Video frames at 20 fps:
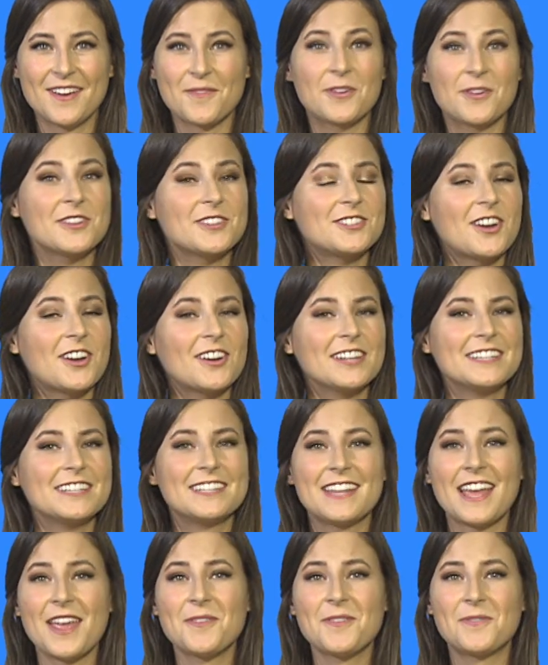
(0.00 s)
We're starting
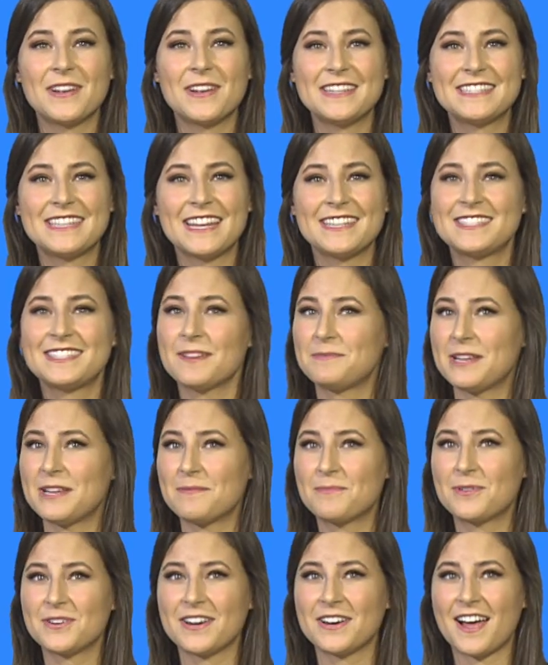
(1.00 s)
today, Wednesday,
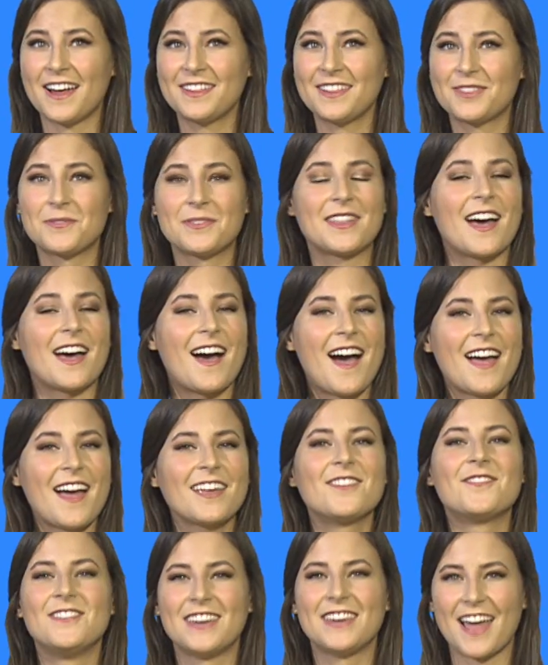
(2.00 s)
September 9th, with a
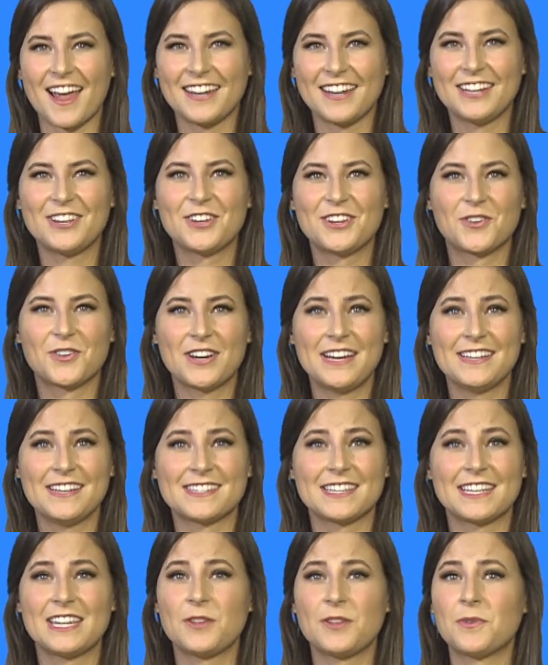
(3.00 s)
high of 90
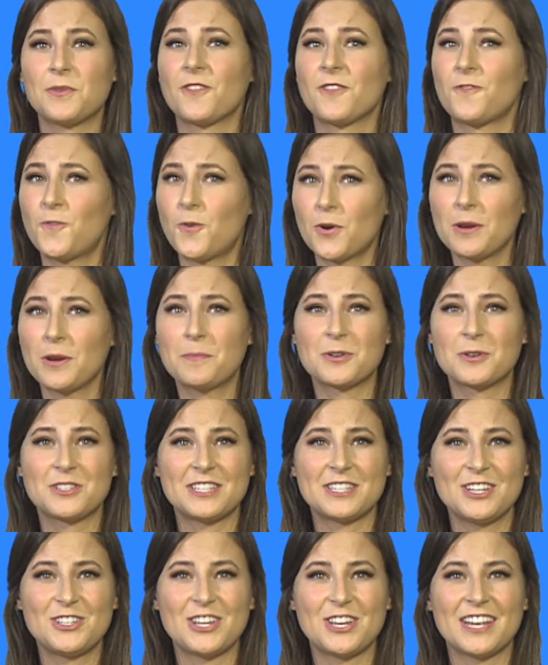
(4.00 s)
degrees, leading with a
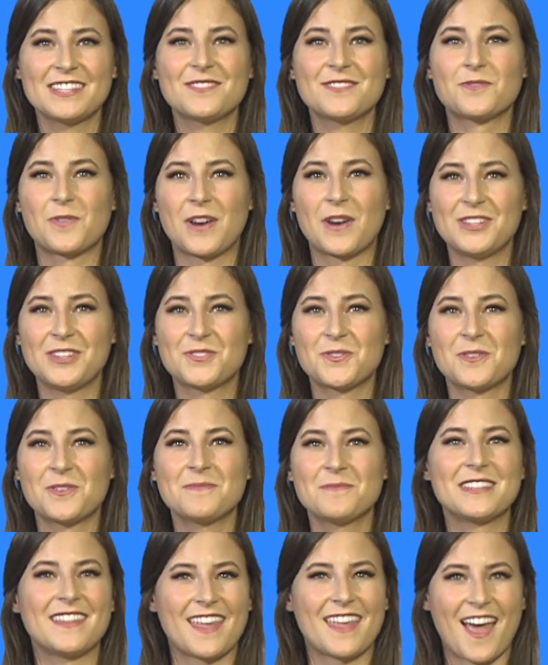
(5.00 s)
40% chance of
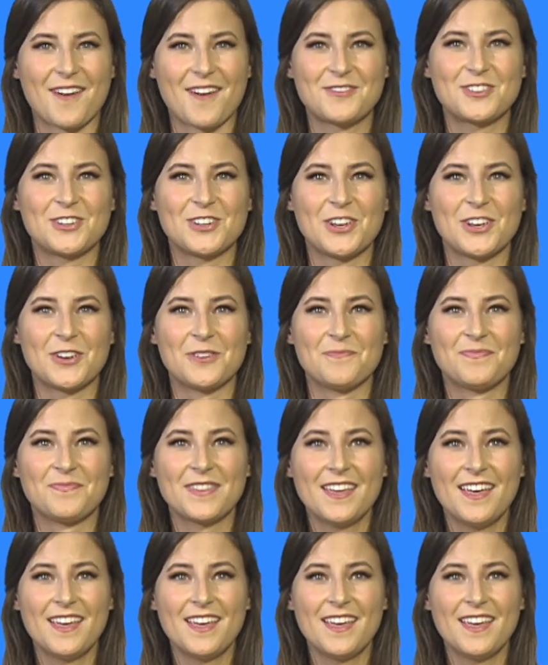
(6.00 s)
rainstorms in the afternoon.